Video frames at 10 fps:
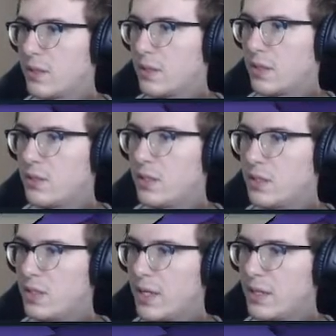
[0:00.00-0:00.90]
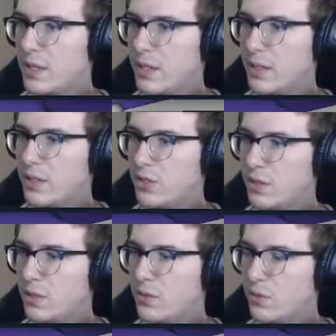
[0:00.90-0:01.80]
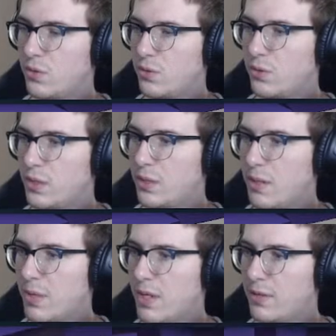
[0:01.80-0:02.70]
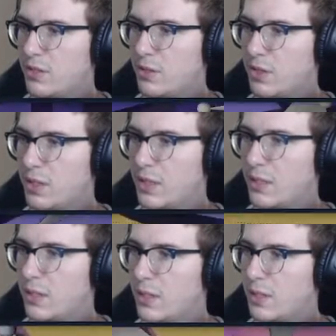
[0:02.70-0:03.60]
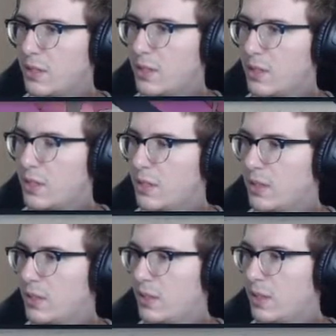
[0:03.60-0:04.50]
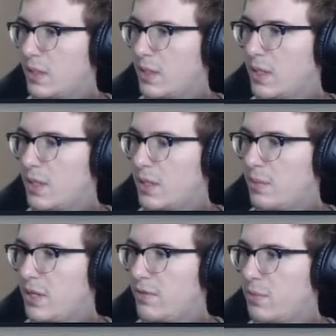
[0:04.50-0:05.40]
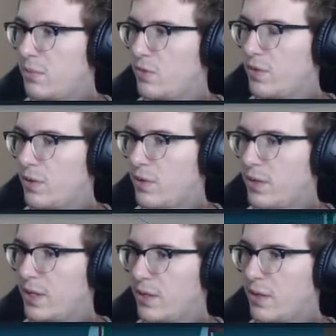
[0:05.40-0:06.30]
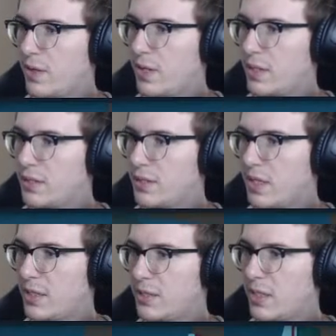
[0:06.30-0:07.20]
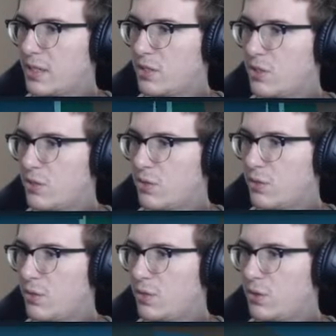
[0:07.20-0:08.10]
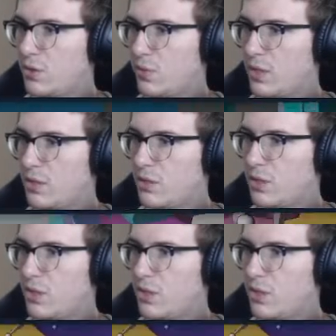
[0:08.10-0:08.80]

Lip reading: I'll do this leg here. This should... Ooh, you know what? I might actually... I'm gonna have to move the whole thing, aren't I? Because this leg's getting too squished.